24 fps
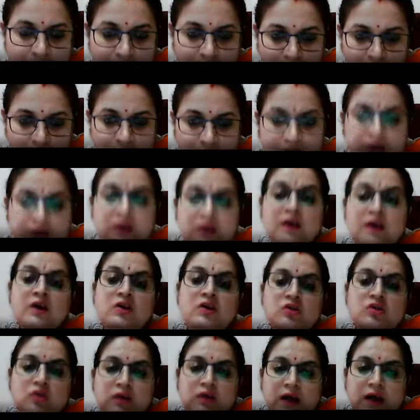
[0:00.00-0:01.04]
Okay.
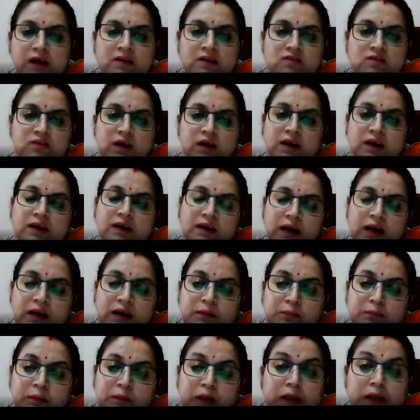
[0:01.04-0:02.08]
So that's why that
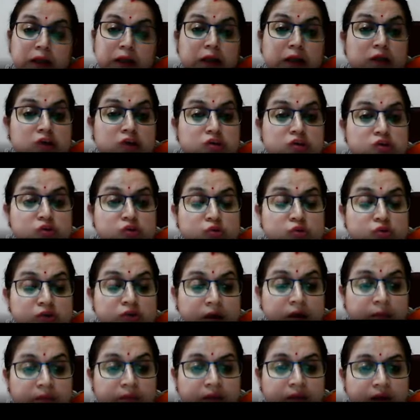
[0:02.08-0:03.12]
may leads to
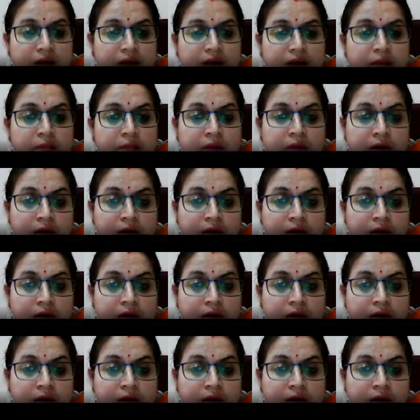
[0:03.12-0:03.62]
sometime